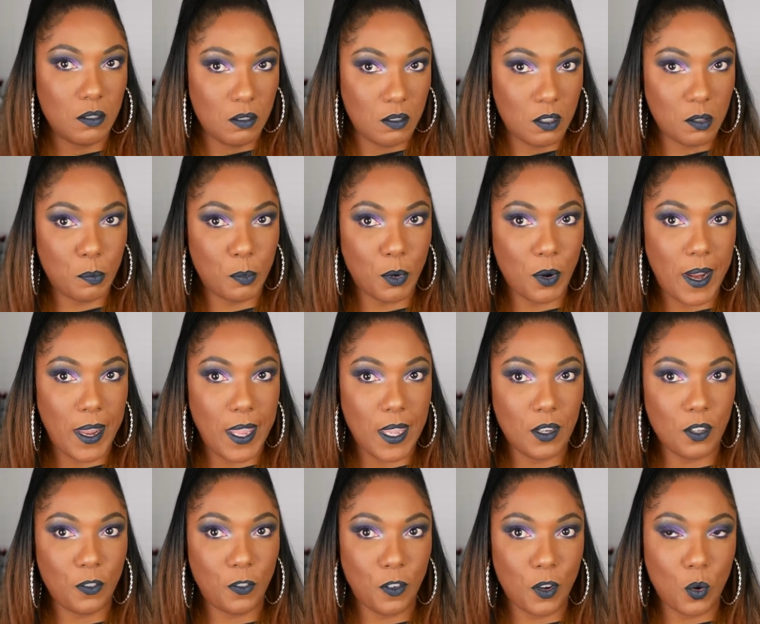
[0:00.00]
the
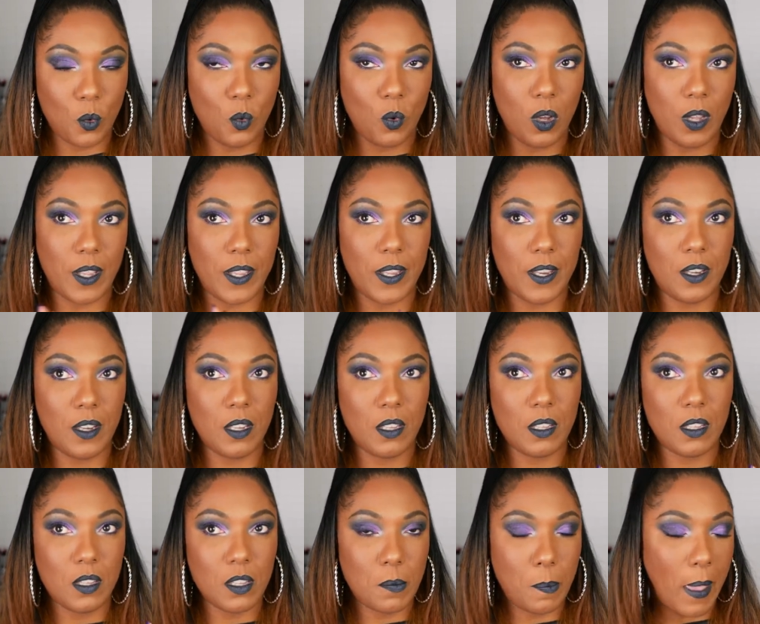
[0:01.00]
brand for one,
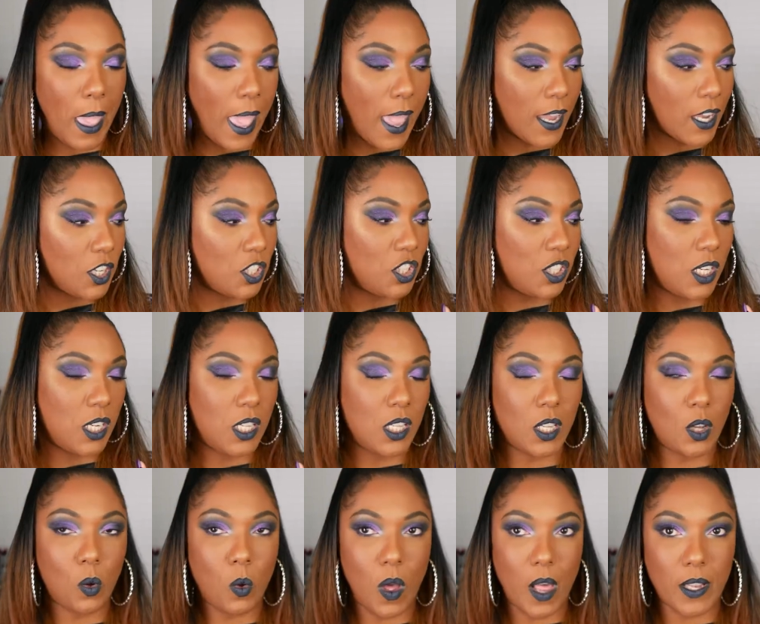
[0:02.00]
the packaging,
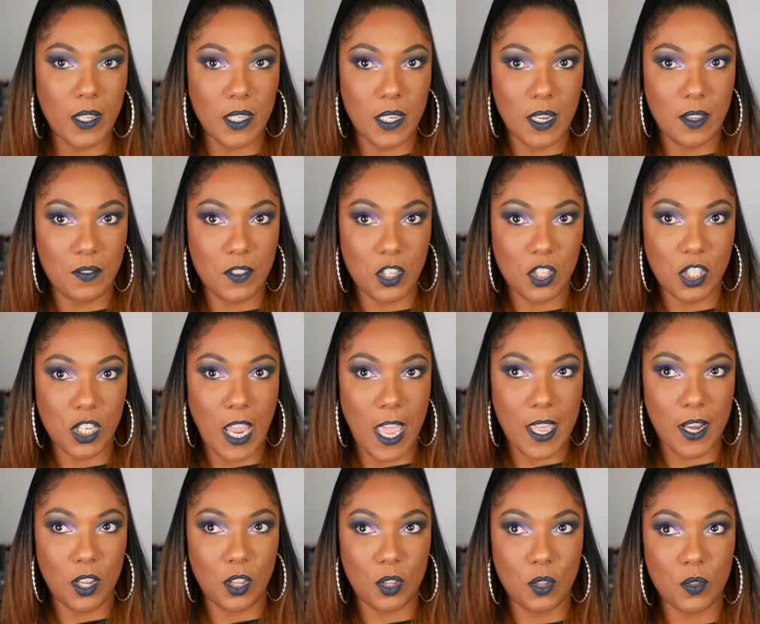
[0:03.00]
the quality of the
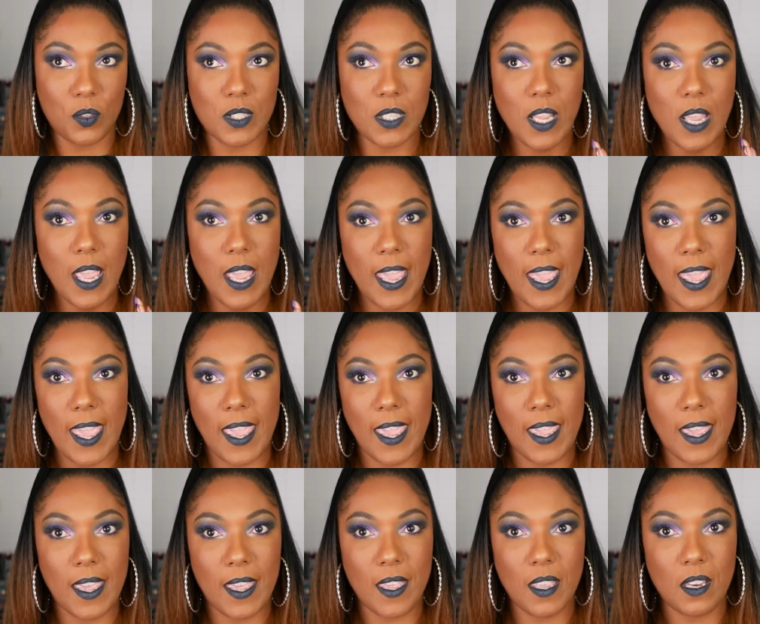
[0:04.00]
shadows,
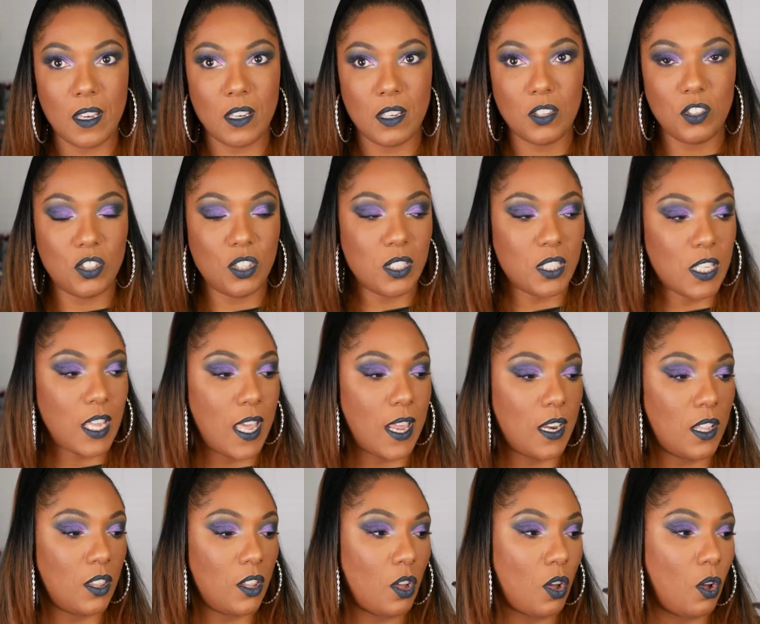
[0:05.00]
and just
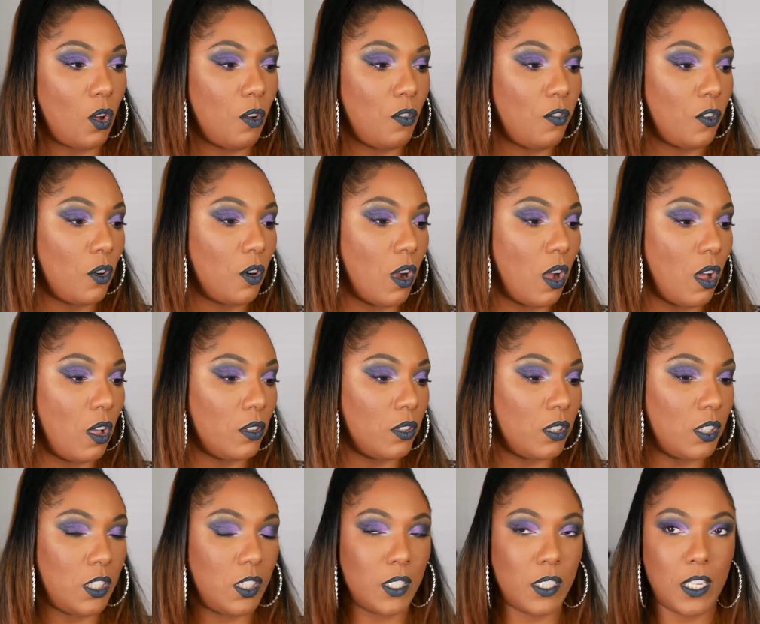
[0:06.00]
kind of the overall
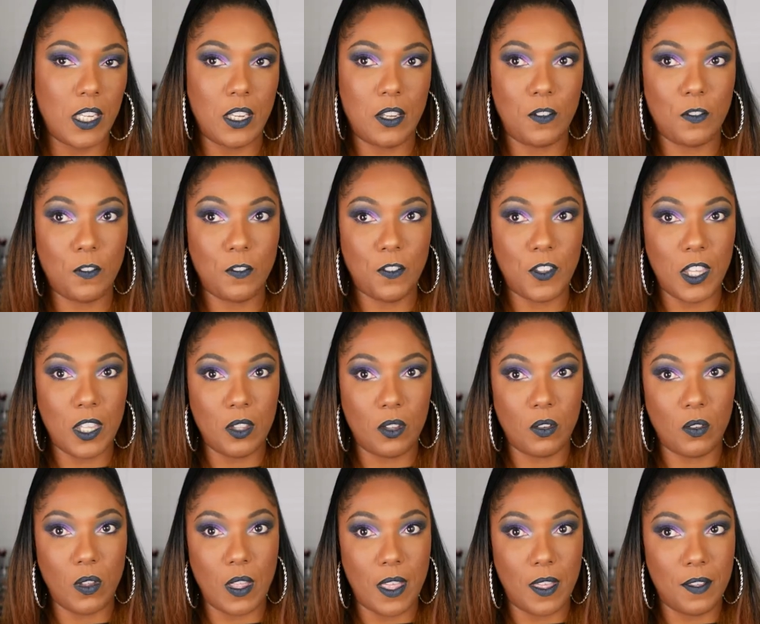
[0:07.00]
look and
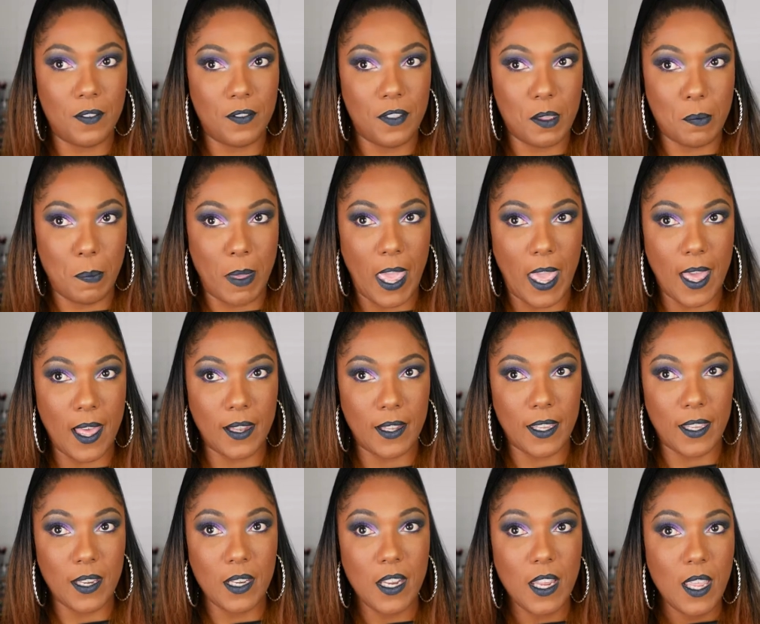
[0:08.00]
feel of the
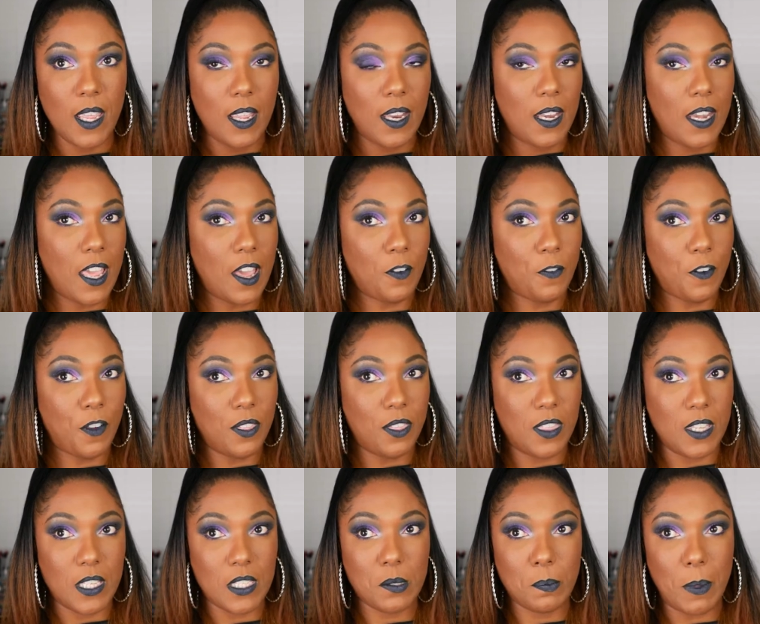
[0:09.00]
palette. Now for
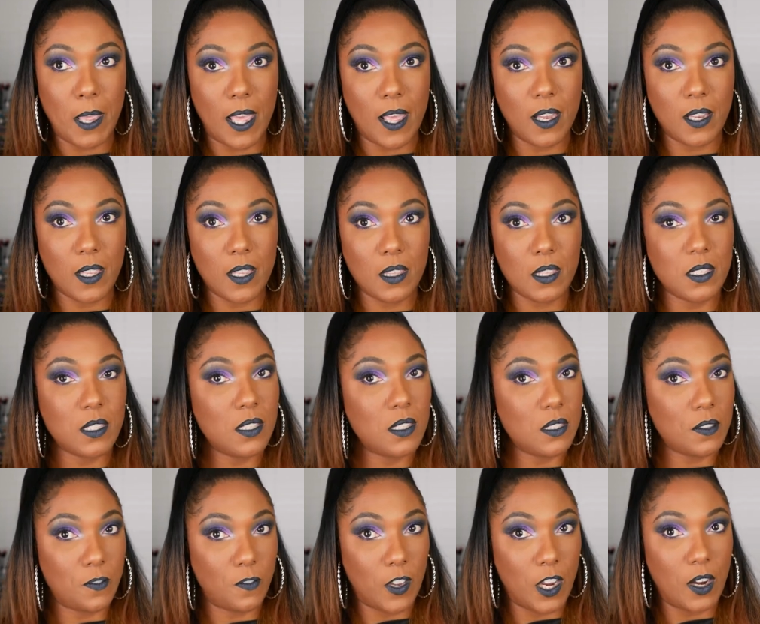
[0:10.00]
this palette, this
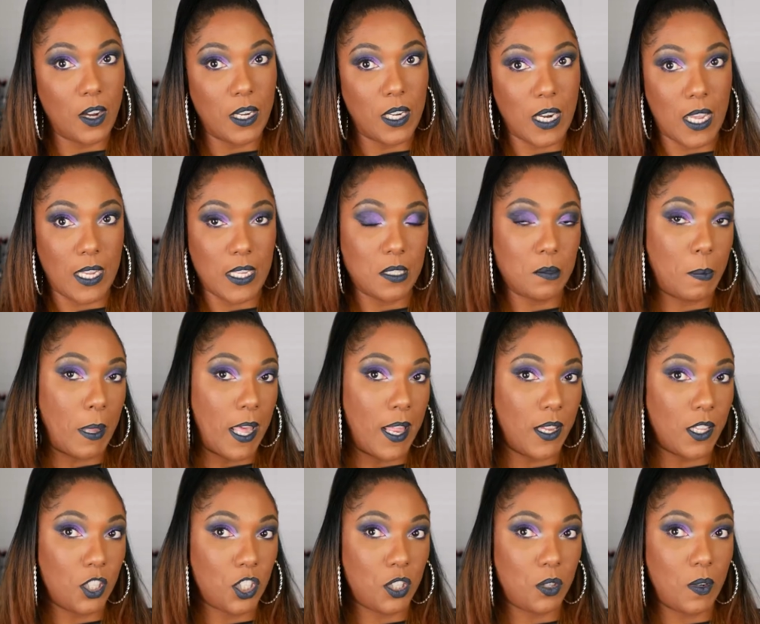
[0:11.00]
is a very nice
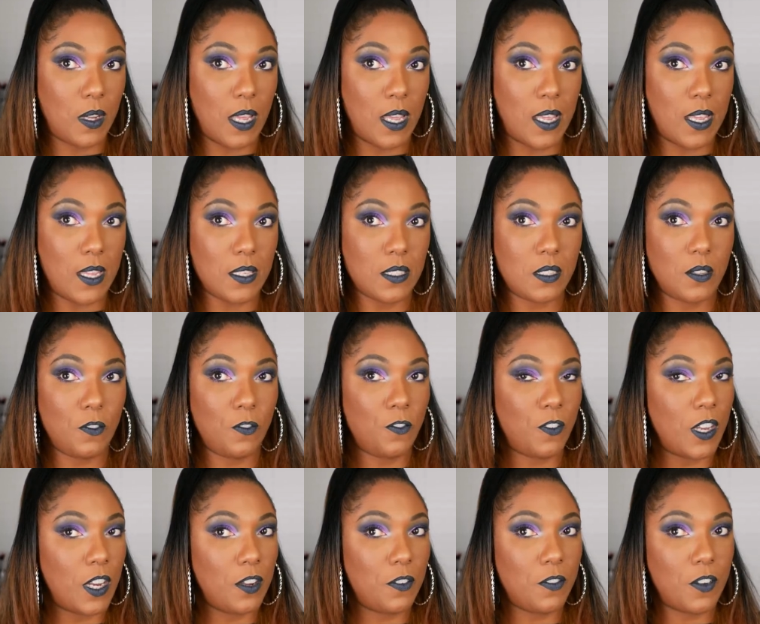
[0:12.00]
palette, you guys.
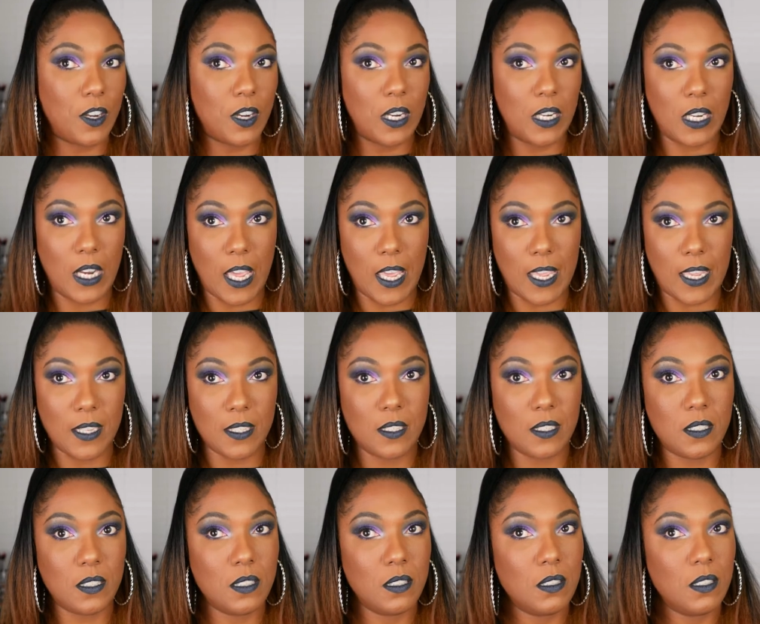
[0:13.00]
Very, very
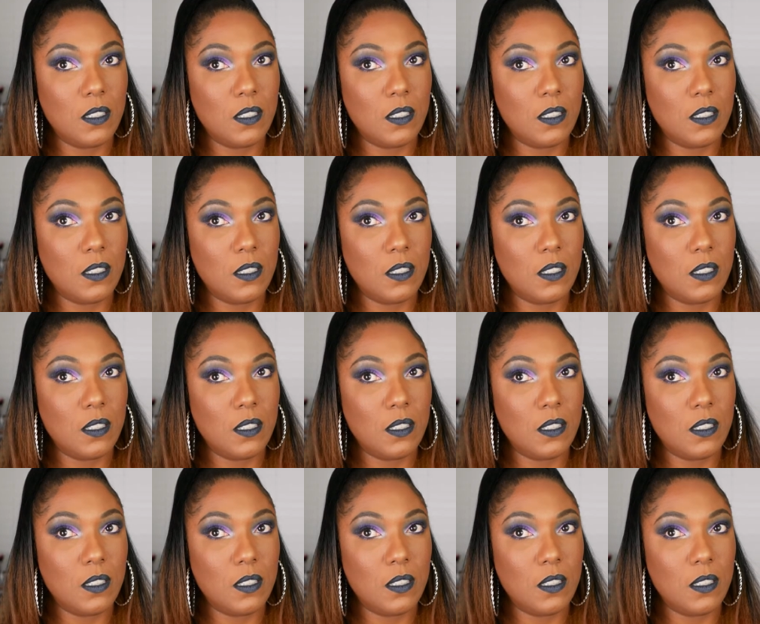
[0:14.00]
nice